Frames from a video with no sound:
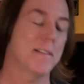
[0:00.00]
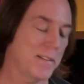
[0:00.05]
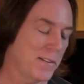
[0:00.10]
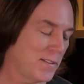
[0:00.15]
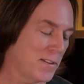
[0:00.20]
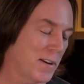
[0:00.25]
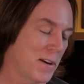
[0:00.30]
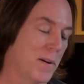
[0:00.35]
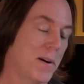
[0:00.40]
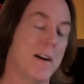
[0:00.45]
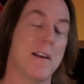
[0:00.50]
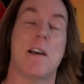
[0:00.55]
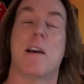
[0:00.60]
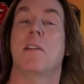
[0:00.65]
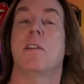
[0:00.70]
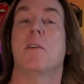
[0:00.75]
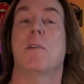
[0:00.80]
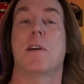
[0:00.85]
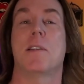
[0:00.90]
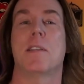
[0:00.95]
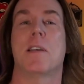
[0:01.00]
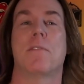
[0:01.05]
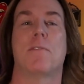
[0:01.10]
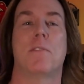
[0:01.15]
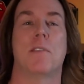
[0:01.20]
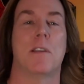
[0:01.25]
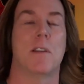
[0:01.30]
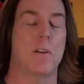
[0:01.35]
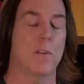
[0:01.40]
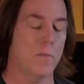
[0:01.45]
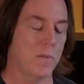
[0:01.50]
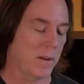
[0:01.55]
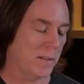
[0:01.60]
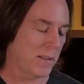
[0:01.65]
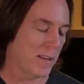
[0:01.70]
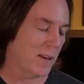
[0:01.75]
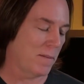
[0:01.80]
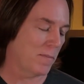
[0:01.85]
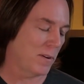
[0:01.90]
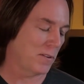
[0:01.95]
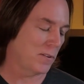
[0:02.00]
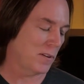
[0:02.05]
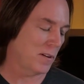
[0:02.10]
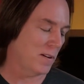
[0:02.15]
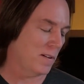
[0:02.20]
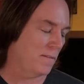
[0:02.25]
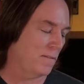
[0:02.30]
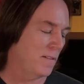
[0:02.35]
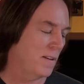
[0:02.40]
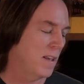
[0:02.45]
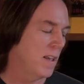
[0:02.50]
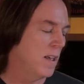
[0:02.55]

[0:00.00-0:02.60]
So I know I definitely don't want that myself.